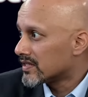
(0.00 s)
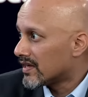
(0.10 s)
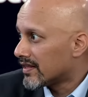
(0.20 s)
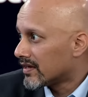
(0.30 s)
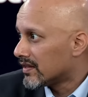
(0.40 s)
that I
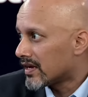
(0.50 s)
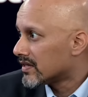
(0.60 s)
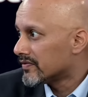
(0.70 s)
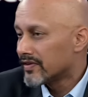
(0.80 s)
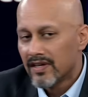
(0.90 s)
think a lot
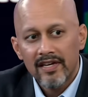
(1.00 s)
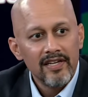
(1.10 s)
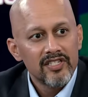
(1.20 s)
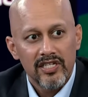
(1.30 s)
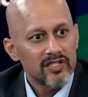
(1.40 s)
of
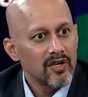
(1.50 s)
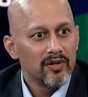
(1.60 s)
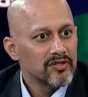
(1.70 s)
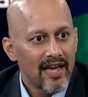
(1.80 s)
CISOs,